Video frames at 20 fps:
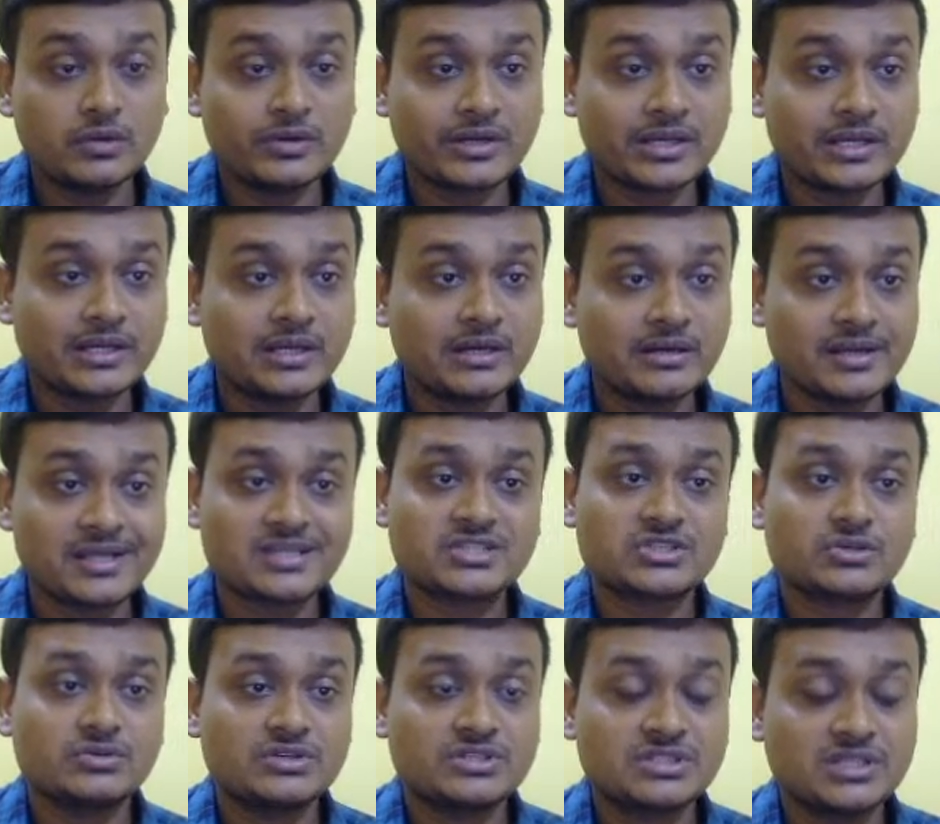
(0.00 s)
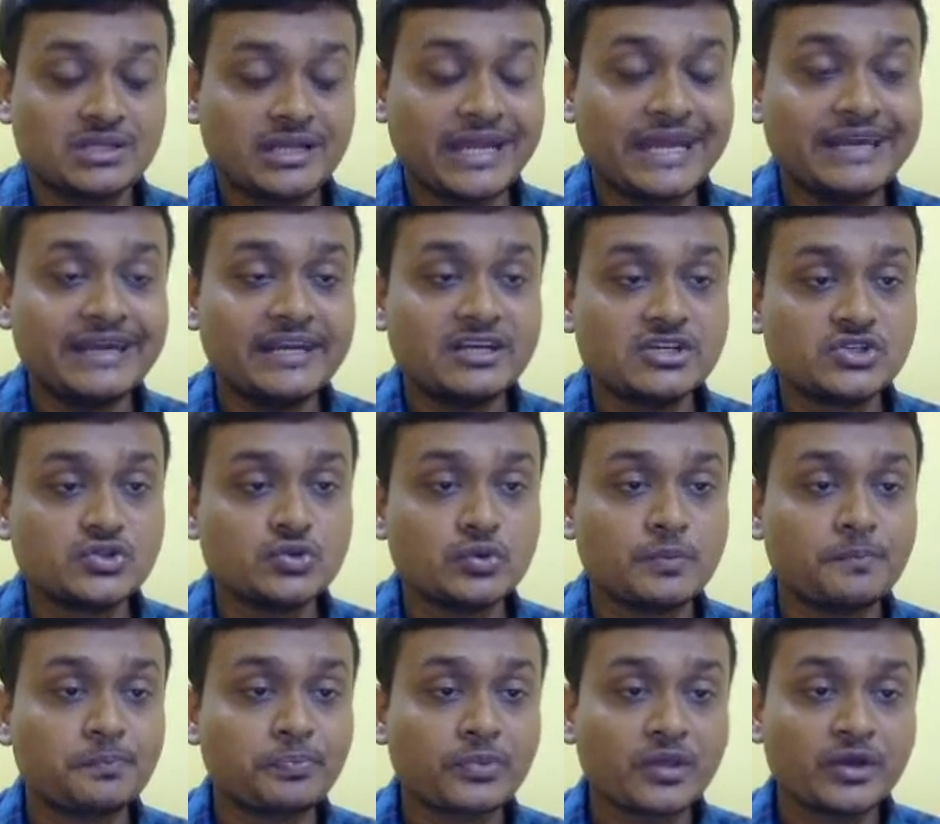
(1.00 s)
Okay, next question
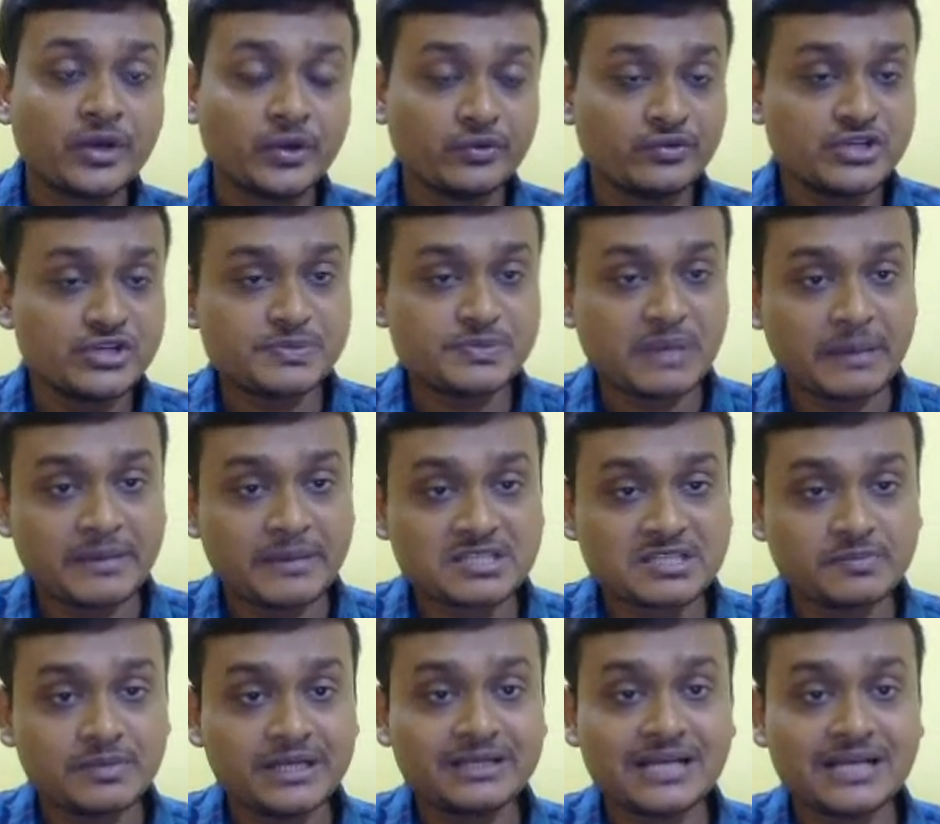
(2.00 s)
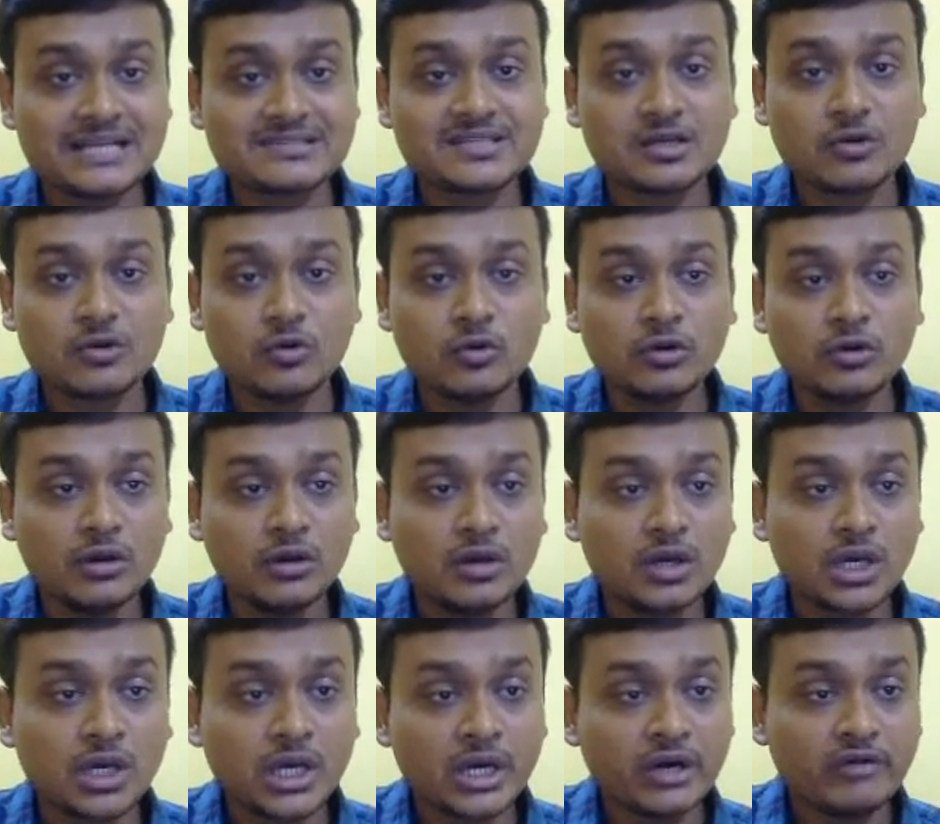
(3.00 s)
882. Which famous play has the quote?
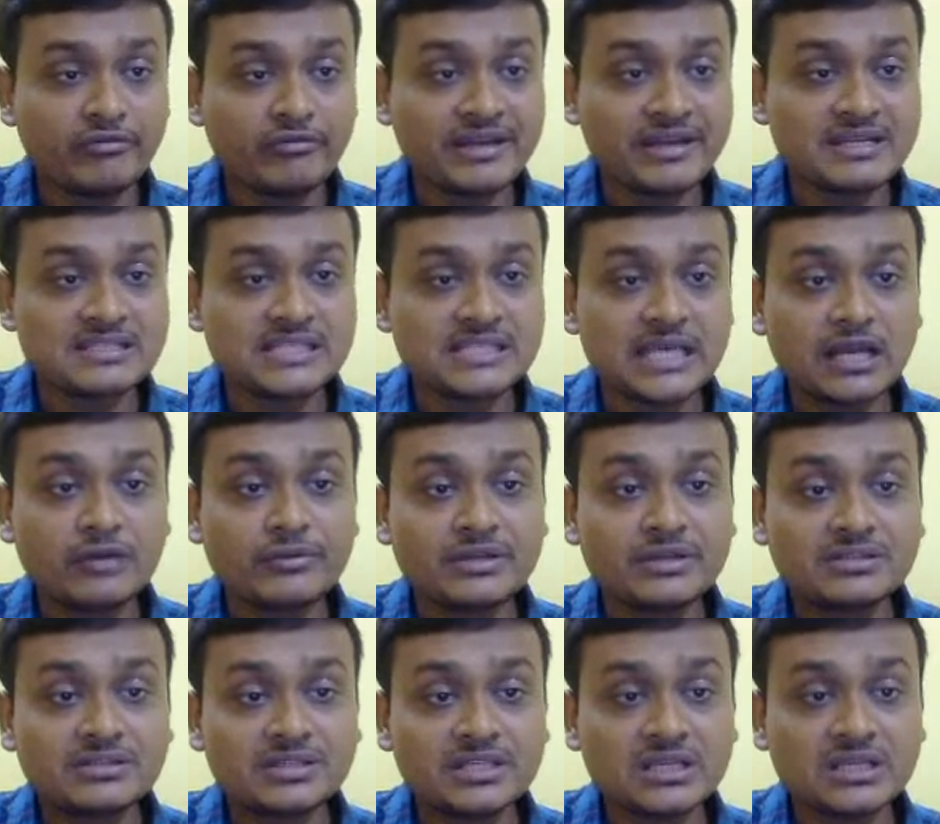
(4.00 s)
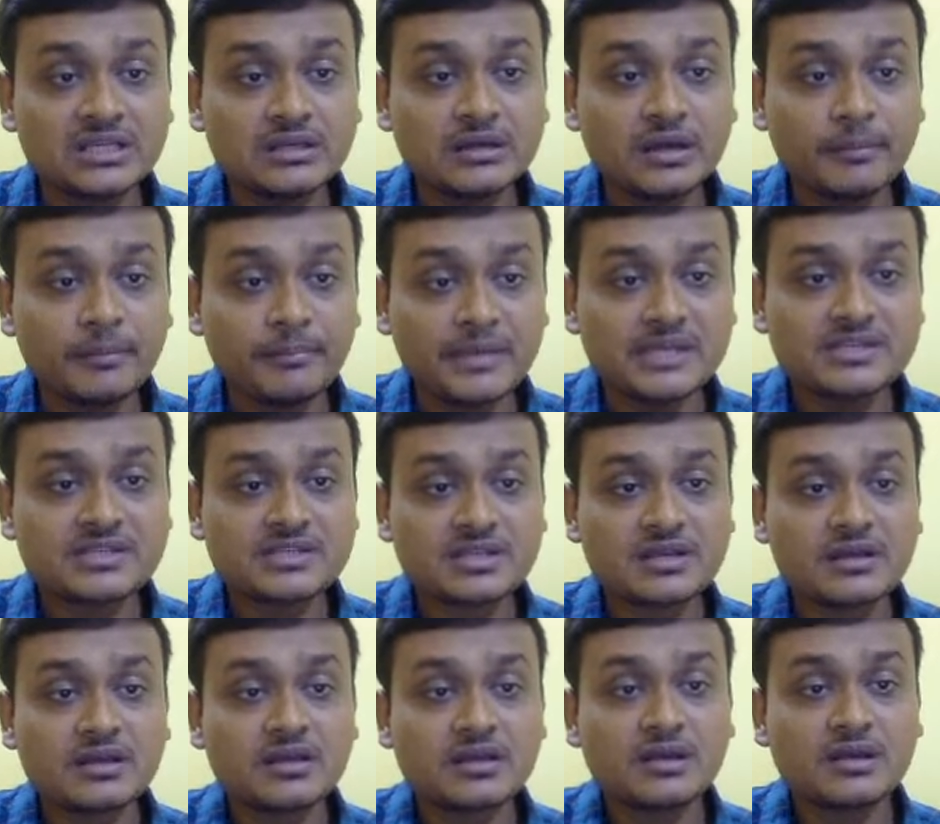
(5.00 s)
When shall we three meet
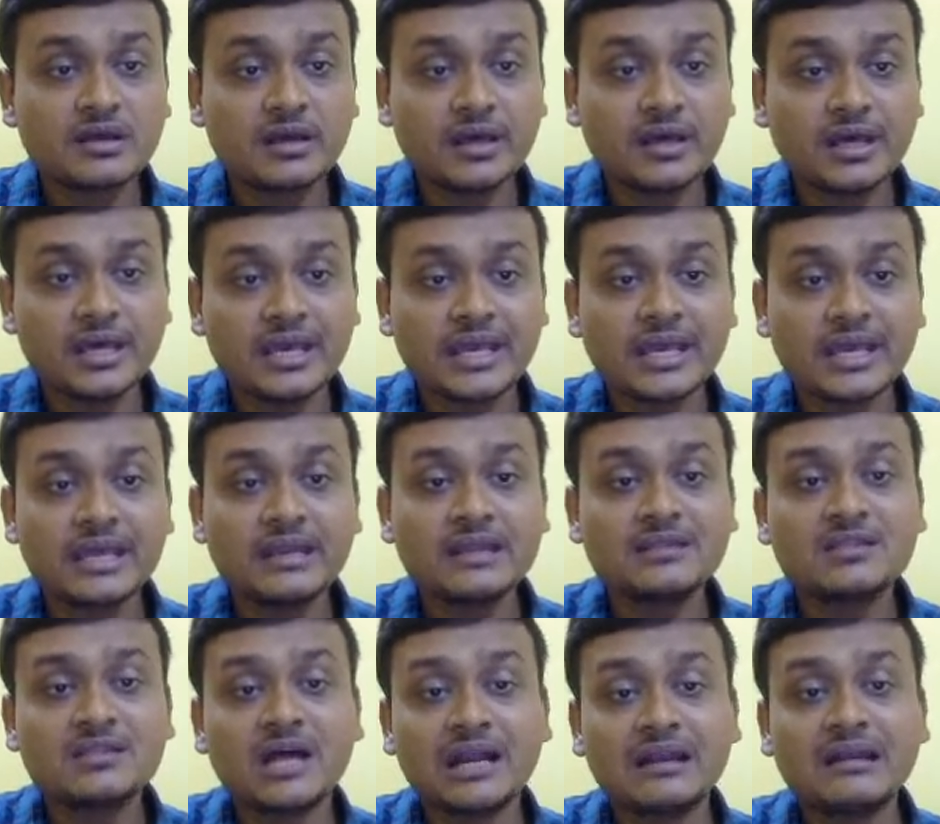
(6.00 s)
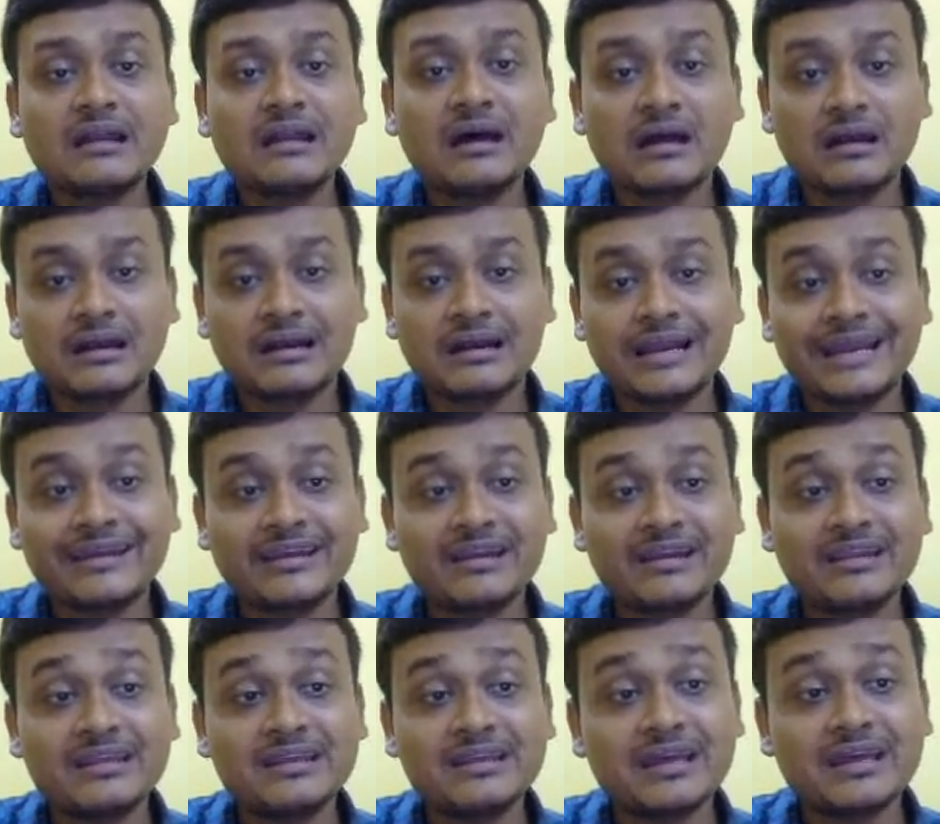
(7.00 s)
again in thunder,
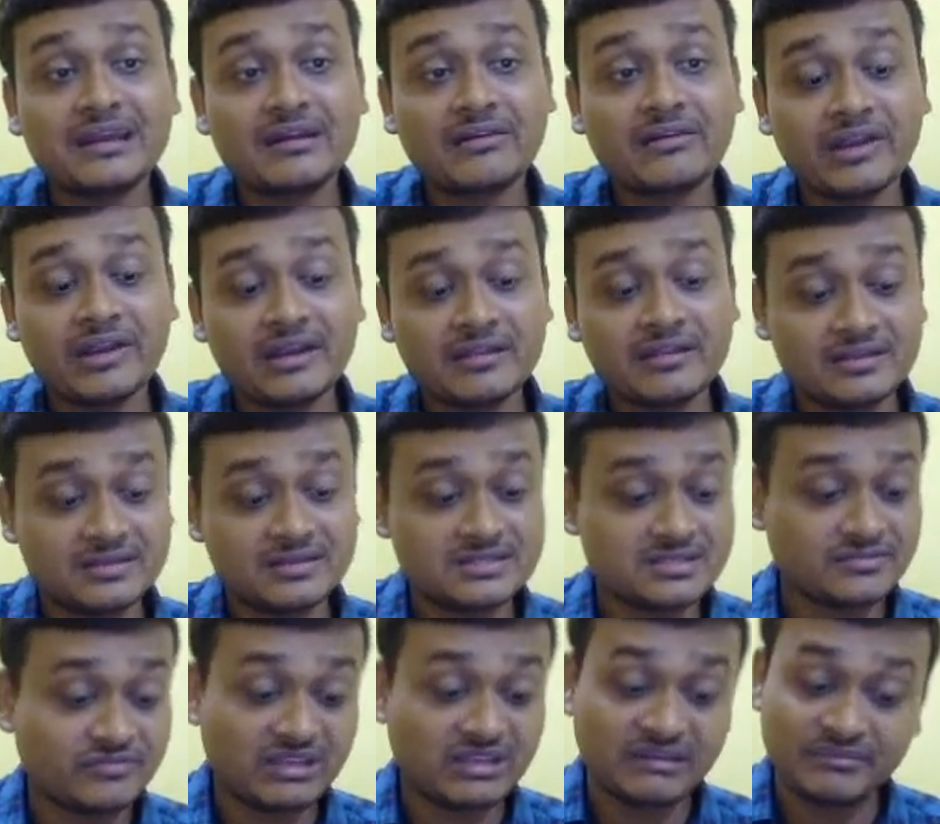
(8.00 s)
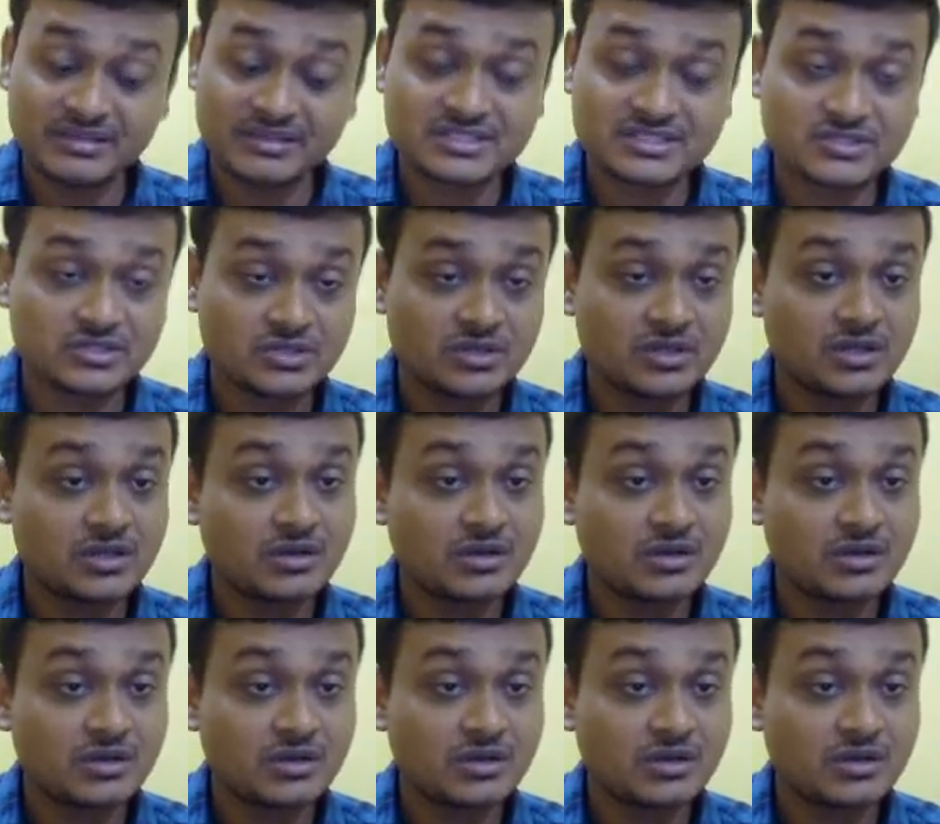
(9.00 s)
lightning, and rains? The famous